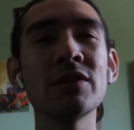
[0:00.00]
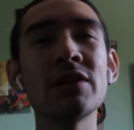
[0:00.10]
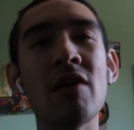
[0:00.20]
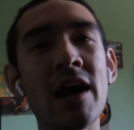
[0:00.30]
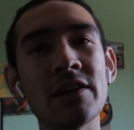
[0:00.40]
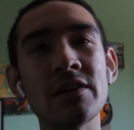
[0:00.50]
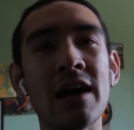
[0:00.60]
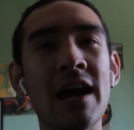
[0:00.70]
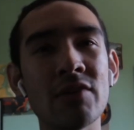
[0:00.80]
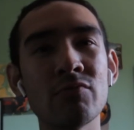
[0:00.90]
really know how
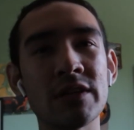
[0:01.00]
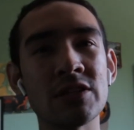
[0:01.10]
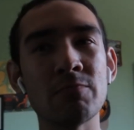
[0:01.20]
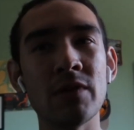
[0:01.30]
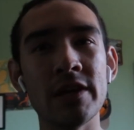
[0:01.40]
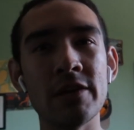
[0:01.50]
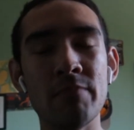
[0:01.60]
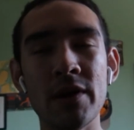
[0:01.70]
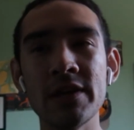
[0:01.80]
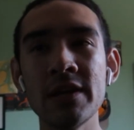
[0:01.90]
to explain
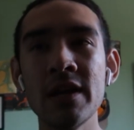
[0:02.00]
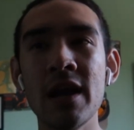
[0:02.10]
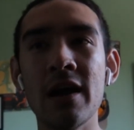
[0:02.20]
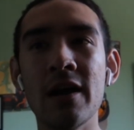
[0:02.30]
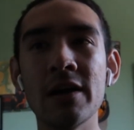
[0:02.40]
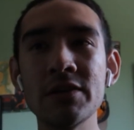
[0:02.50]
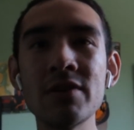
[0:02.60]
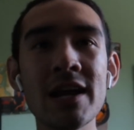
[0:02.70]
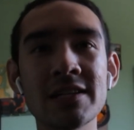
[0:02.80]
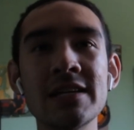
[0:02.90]
it, but
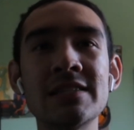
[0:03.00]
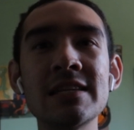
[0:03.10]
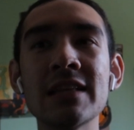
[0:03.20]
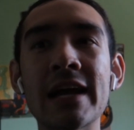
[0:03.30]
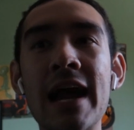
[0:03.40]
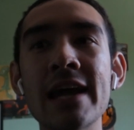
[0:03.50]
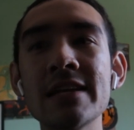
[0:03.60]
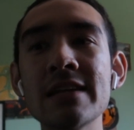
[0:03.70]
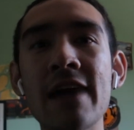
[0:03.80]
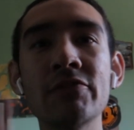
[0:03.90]
you guys could see, like, I didn't